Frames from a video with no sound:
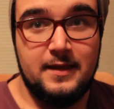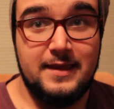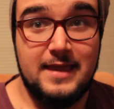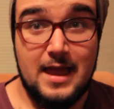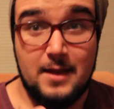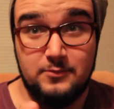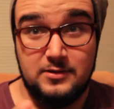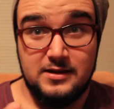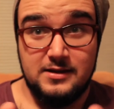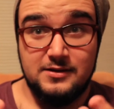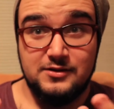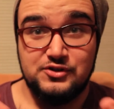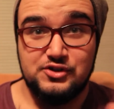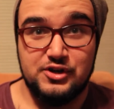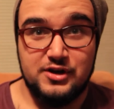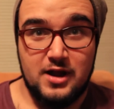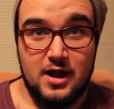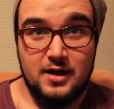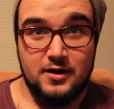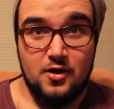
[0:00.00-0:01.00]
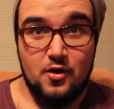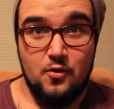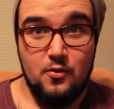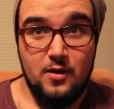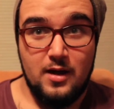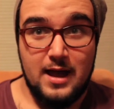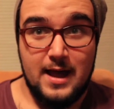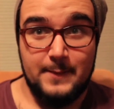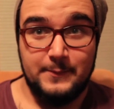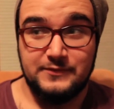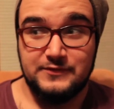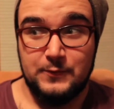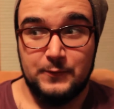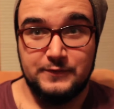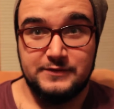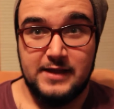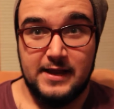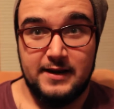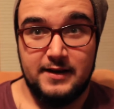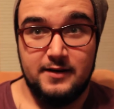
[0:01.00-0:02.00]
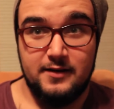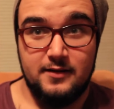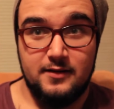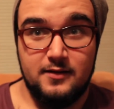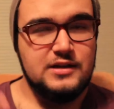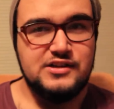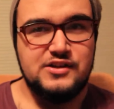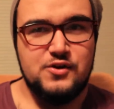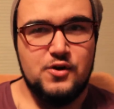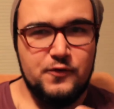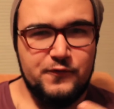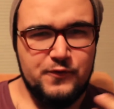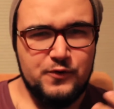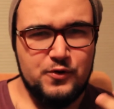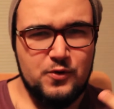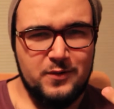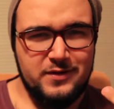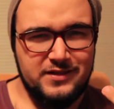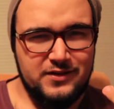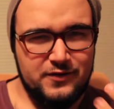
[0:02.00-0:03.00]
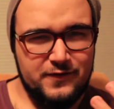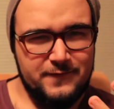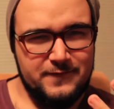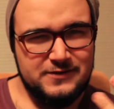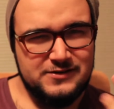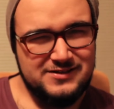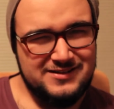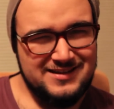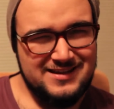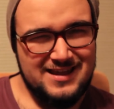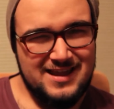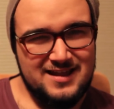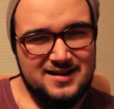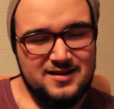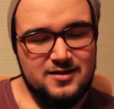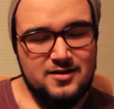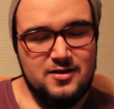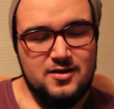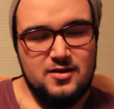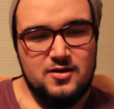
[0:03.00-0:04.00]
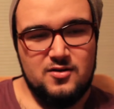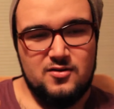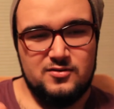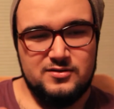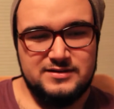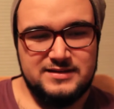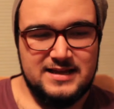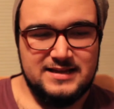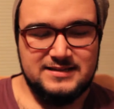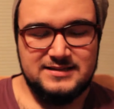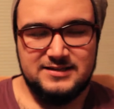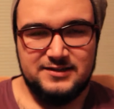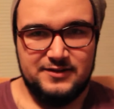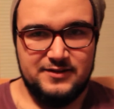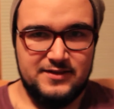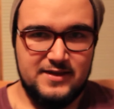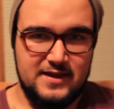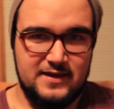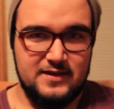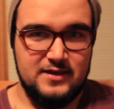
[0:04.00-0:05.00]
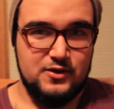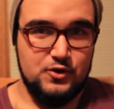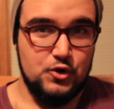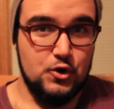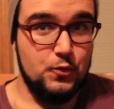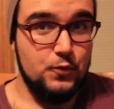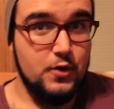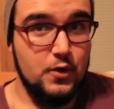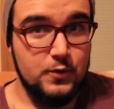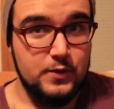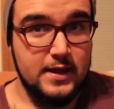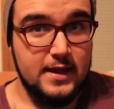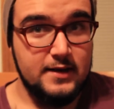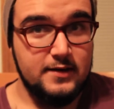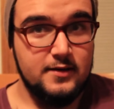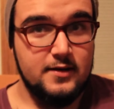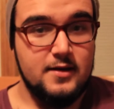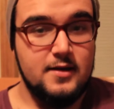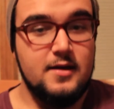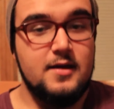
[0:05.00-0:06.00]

Gabby, Chicago? I'm so excited. Do you know if you're going there officially yet? Or is that still a thing that you don't know yet?